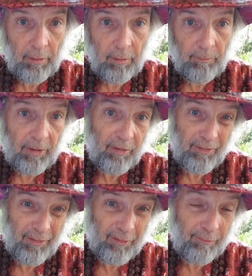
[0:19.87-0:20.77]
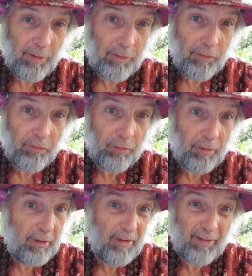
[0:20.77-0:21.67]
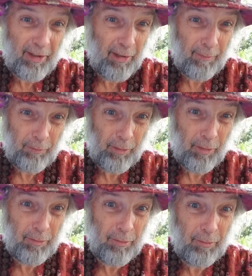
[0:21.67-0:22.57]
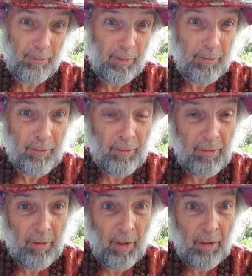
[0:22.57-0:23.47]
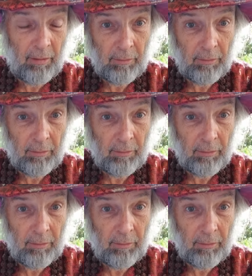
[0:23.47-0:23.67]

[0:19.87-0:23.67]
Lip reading: because the civilian shrink, he doesn't care if you're going to the military or not.